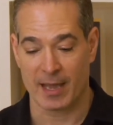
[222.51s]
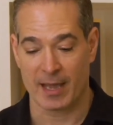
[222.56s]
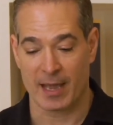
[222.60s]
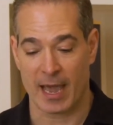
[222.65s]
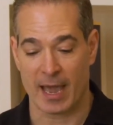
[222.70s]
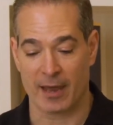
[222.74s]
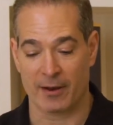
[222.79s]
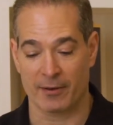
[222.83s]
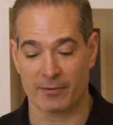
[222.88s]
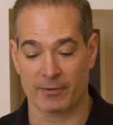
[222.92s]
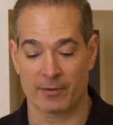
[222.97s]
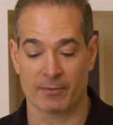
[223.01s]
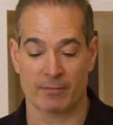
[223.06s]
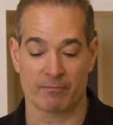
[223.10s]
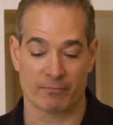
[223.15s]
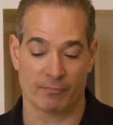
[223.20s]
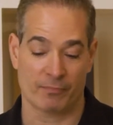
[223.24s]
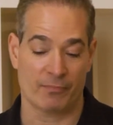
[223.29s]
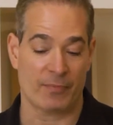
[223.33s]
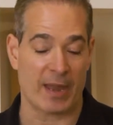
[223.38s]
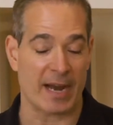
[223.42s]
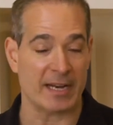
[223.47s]
And
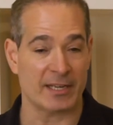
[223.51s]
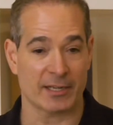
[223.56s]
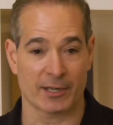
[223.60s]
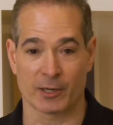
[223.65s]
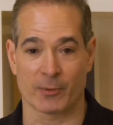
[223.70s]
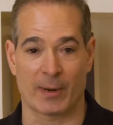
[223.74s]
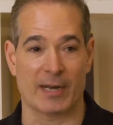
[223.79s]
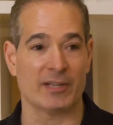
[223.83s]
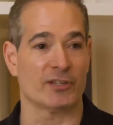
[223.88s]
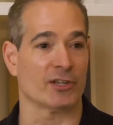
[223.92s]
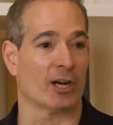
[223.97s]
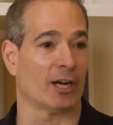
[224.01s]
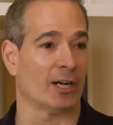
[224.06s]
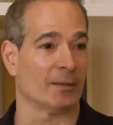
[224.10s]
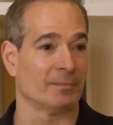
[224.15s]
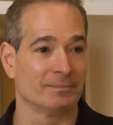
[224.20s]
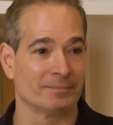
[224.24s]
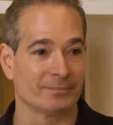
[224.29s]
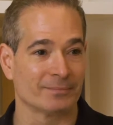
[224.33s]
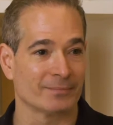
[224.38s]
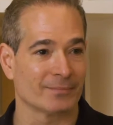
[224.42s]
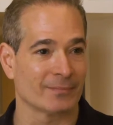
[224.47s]
they did a great
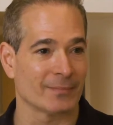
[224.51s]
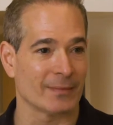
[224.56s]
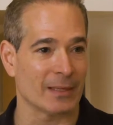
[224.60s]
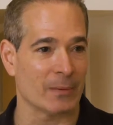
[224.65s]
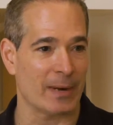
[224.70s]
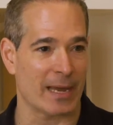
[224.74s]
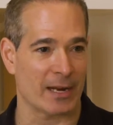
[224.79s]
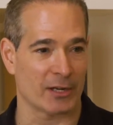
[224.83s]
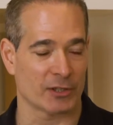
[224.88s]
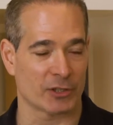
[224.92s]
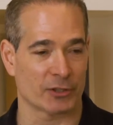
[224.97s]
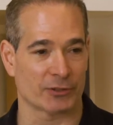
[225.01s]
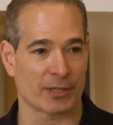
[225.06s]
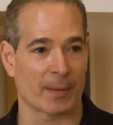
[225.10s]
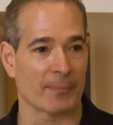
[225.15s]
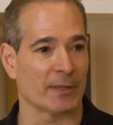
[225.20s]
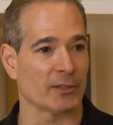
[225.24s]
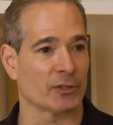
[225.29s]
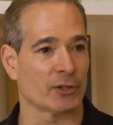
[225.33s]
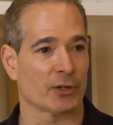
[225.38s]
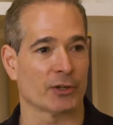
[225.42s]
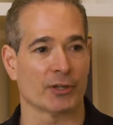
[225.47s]
job. We had
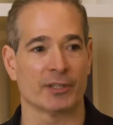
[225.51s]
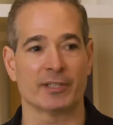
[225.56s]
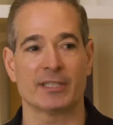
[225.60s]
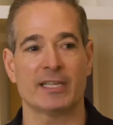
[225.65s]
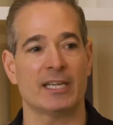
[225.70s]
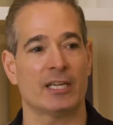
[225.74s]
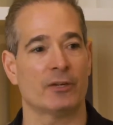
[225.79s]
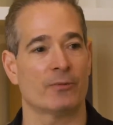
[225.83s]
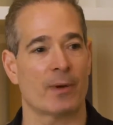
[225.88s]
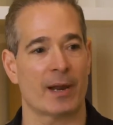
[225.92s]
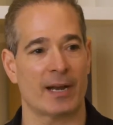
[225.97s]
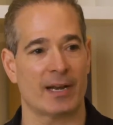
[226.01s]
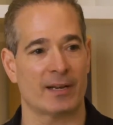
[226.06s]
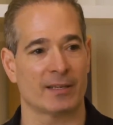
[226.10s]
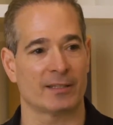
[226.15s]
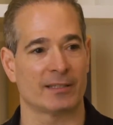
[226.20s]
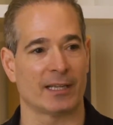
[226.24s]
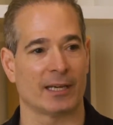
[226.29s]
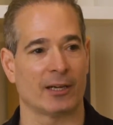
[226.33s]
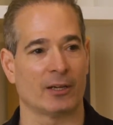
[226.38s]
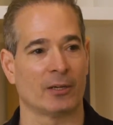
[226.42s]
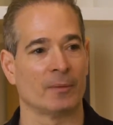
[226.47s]
something turnkey ready to
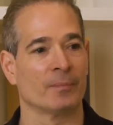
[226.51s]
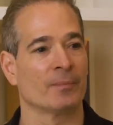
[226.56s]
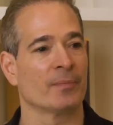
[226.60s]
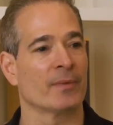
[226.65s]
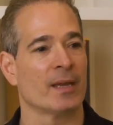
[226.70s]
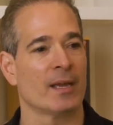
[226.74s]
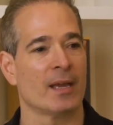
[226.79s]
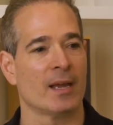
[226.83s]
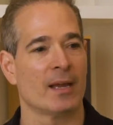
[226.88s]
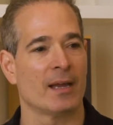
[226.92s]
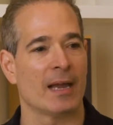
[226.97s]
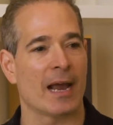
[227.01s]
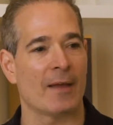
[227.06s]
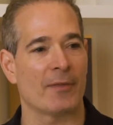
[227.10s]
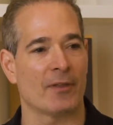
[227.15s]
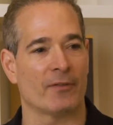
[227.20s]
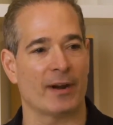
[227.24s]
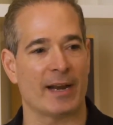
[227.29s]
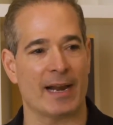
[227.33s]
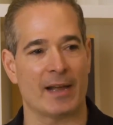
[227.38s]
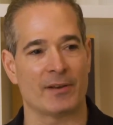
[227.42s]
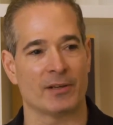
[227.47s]
sell at the
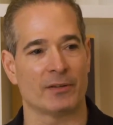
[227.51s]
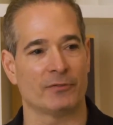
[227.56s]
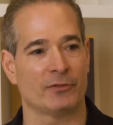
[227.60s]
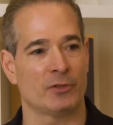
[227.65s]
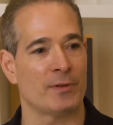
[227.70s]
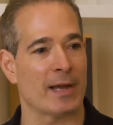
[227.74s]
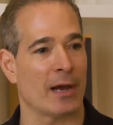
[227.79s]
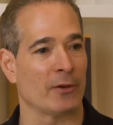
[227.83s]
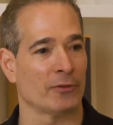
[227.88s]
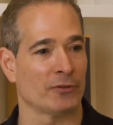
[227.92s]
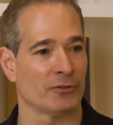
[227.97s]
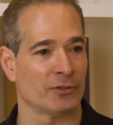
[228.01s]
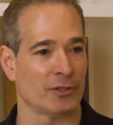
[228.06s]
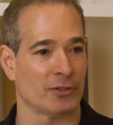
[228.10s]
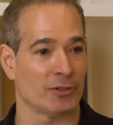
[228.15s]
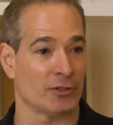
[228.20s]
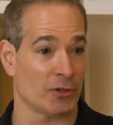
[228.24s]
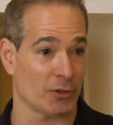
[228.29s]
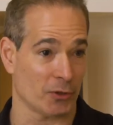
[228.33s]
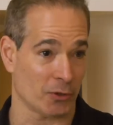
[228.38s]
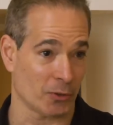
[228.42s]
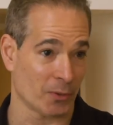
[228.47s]
very end of
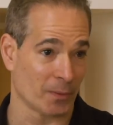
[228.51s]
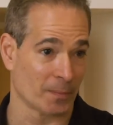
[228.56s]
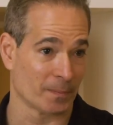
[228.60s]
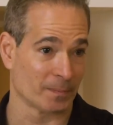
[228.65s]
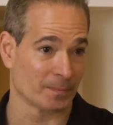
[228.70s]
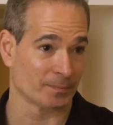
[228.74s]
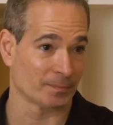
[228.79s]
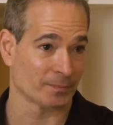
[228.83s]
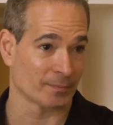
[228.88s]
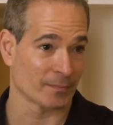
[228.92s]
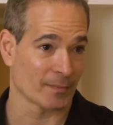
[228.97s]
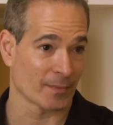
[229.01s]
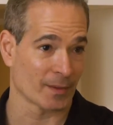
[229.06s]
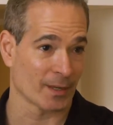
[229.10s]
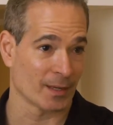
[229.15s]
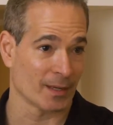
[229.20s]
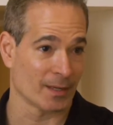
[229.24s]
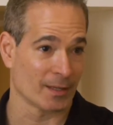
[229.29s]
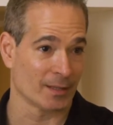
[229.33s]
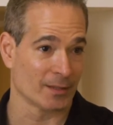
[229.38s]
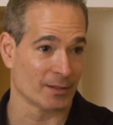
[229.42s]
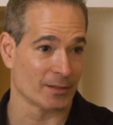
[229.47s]
2002.
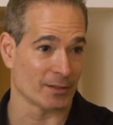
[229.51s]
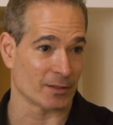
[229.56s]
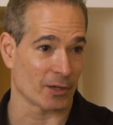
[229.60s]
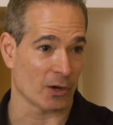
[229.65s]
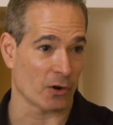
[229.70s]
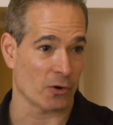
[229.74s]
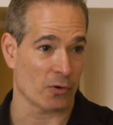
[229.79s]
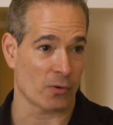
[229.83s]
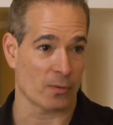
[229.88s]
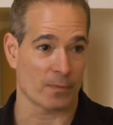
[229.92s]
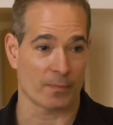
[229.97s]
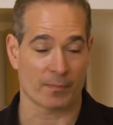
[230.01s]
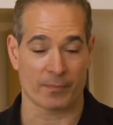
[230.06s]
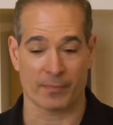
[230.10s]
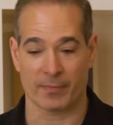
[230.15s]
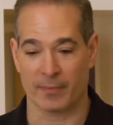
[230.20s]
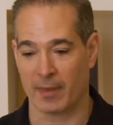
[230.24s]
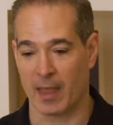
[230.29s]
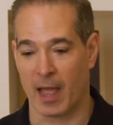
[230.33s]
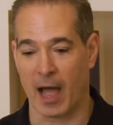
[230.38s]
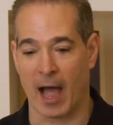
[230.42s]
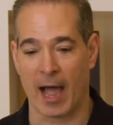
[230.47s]
So
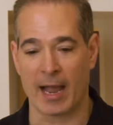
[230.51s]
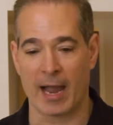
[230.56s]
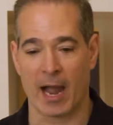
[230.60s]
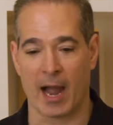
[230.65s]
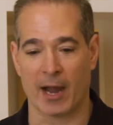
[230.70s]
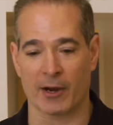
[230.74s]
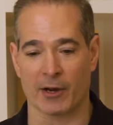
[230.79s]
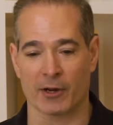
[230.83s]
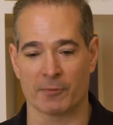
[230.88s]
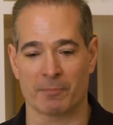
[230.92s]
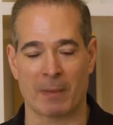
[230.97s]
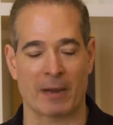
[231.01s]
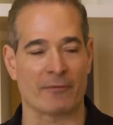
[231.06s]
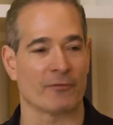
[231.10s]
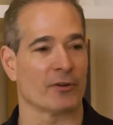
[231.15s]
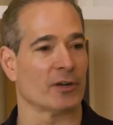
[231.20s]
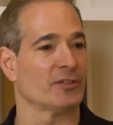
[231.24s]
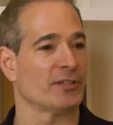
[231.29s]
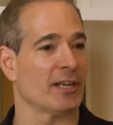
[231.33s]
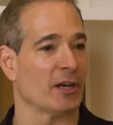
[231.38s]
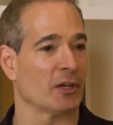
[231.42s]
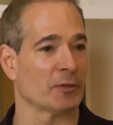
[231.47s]
I hired my
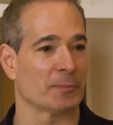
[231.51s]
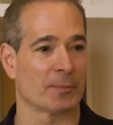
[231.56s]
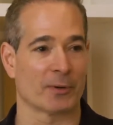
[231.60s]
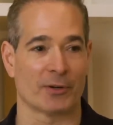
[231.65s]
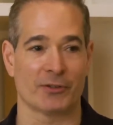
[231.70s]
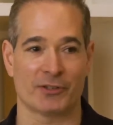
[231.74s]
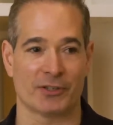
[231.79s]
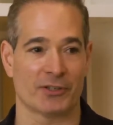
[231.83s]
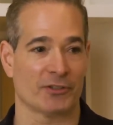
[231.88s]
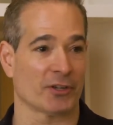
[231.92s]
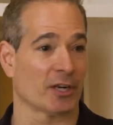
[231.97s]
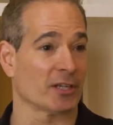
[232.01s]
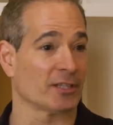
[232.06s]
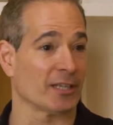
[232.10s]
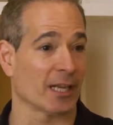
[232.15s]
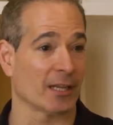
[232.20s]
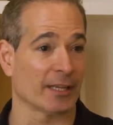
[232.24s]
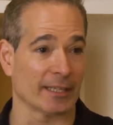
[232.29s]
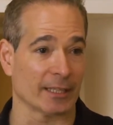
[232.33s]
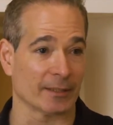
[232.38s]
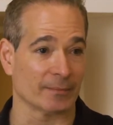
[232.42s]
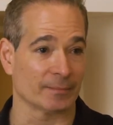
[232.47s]
first salesperson to start
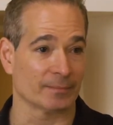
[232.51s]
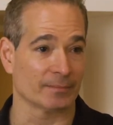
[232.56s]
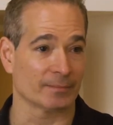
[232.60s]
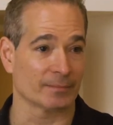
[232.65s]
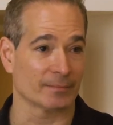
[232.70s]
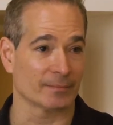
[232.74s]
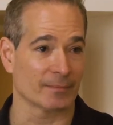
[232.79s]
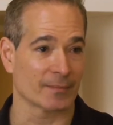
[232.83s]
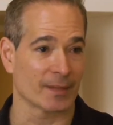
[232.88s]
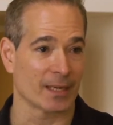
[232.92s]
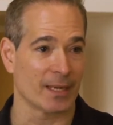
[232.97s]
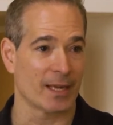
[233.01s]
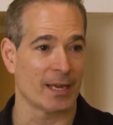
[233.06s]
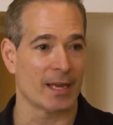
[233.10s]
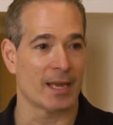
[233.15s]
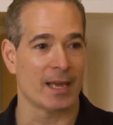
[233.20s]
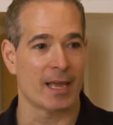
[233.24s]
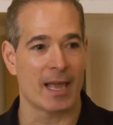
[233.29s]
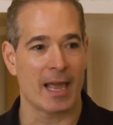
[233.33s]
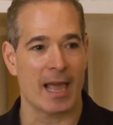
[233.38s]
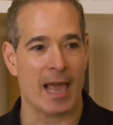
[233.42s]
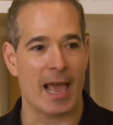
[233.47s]
selling it.
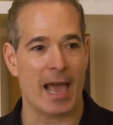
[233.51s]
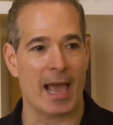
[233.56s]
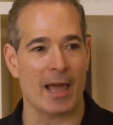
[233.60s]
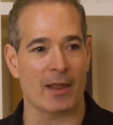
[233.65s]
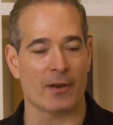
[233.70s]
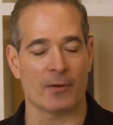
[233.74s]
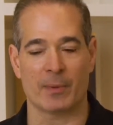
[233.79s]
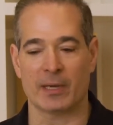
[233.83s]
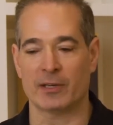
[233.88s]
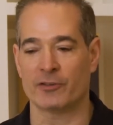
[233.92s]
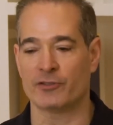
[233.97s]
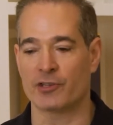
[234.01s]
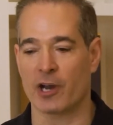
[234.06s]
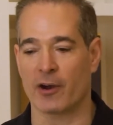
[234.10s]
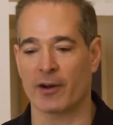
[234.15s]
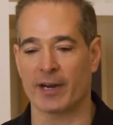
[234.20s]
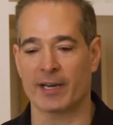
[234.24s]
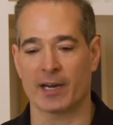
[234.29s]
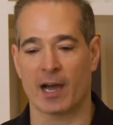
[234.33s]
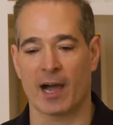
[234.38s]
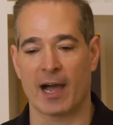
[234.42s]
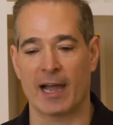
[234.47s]
And I mean,
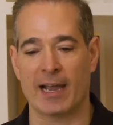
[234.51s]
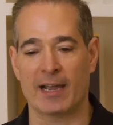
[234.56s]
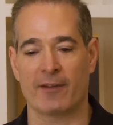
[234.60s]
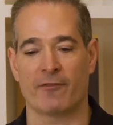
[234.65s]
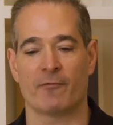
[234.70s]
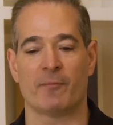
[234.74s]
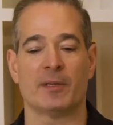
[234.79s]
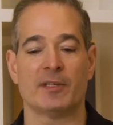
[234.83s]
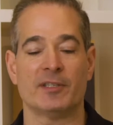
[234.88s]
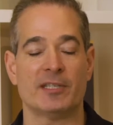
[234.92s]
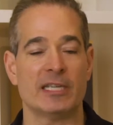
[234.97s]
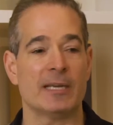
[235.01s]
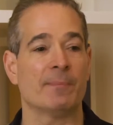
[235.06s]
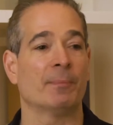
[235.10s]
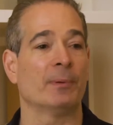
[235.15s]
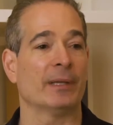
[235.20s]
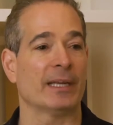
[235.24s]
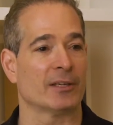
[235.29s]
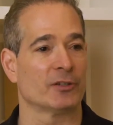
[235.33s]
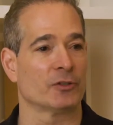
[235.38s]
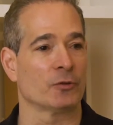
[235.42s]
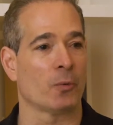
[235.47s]
Jerry and I have been
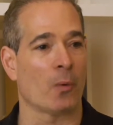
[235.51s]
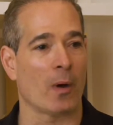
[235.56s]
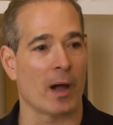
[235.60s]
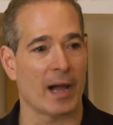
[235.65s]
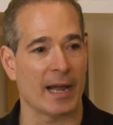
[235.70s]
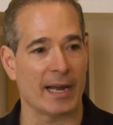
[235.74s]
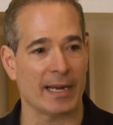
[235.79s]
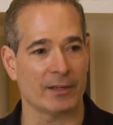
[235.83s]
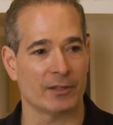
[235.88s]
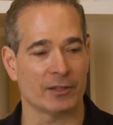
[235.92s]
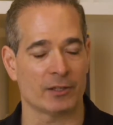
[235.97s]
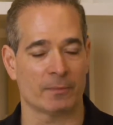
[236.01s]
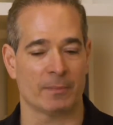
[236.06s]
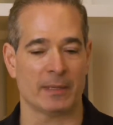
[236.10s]
deeply entwined.